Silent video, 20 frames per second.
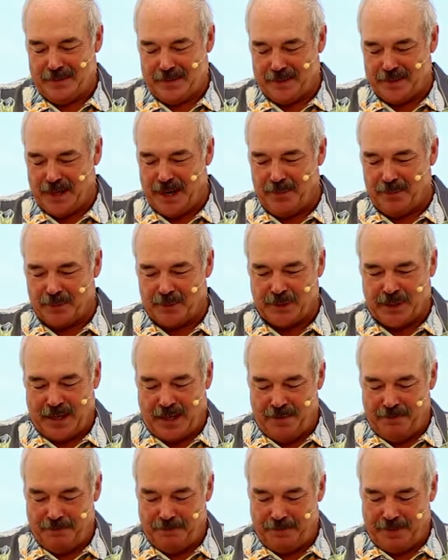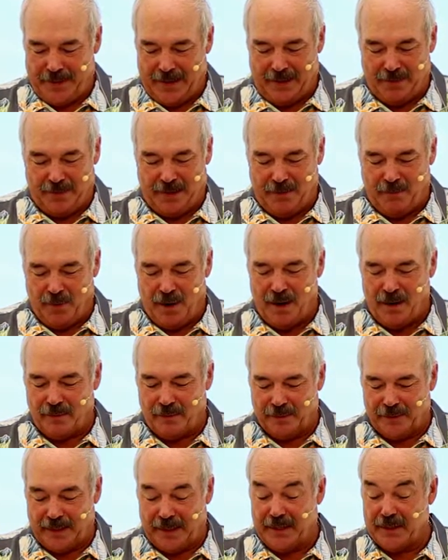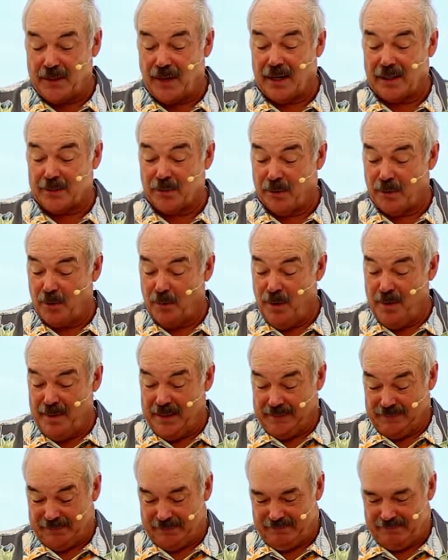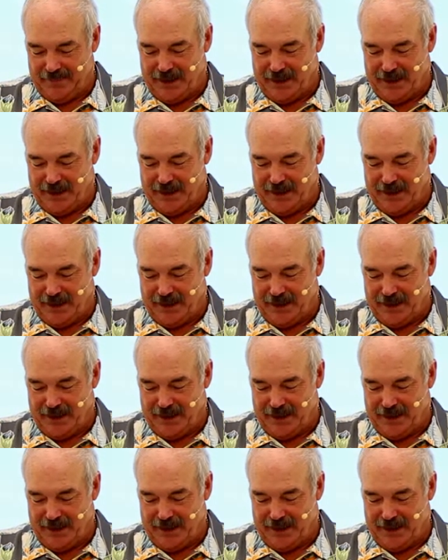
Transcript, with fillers: disciples came, and they marveled that he talked with a woman.